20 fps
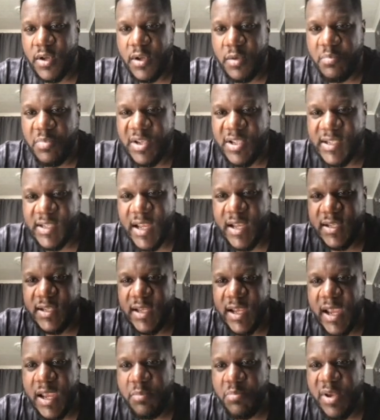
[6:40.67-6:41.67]
percent
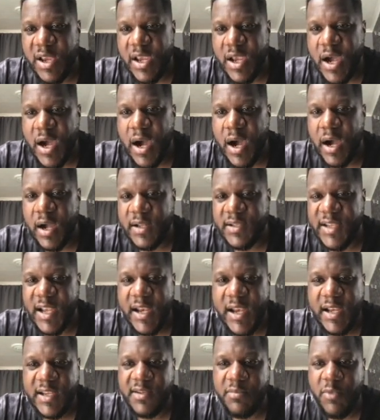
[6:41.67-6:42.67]
A P R, ten
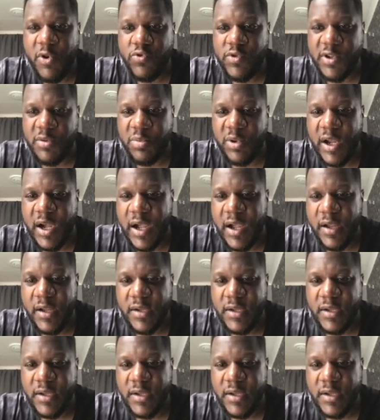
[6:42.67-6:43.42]
X multiplier.